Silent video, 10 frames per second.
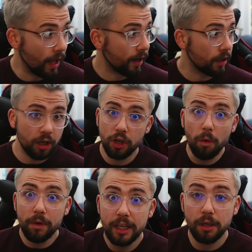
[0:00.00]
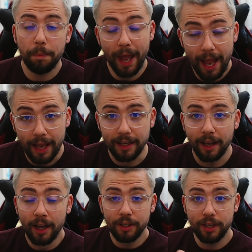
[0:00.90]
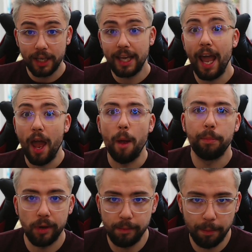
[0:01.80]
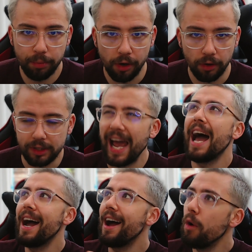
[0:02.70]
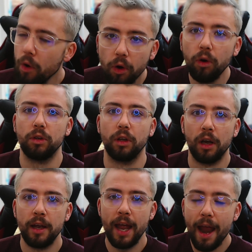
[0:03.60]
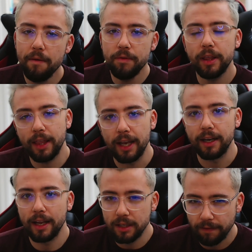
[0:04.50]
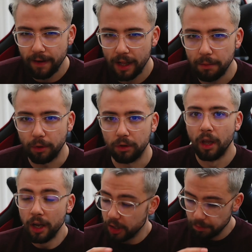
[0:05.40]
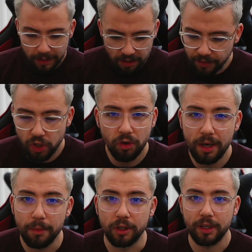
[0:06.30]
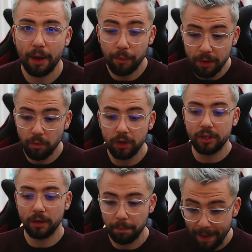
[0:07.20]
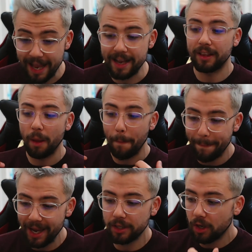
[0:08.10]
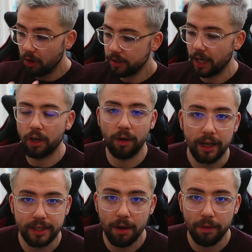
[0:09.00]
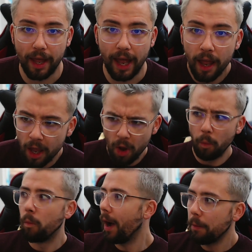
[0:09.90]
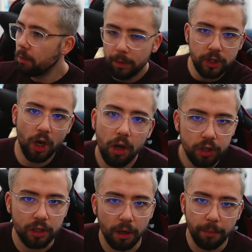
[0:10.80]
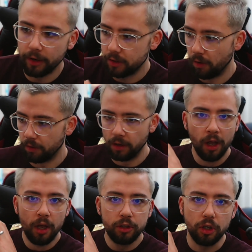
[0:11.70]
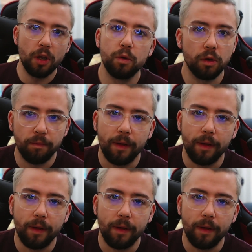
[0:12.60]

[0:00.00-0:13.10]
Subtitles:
Like, you don't need to pay to get a premium product at all. Everything is available, especially for streamers. Like, we want to make the best content creators out there. Why would we charge them a ton to do